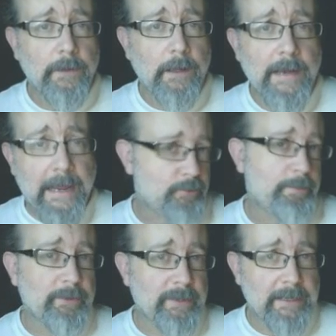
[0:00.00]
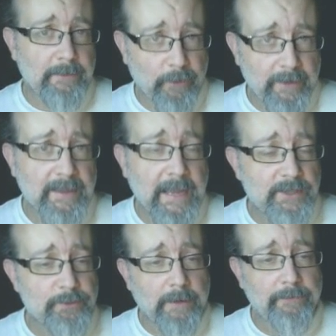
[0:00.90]
an attribute in it for the
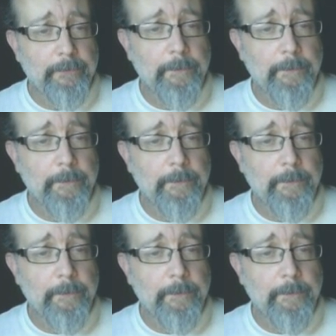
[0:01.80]
href.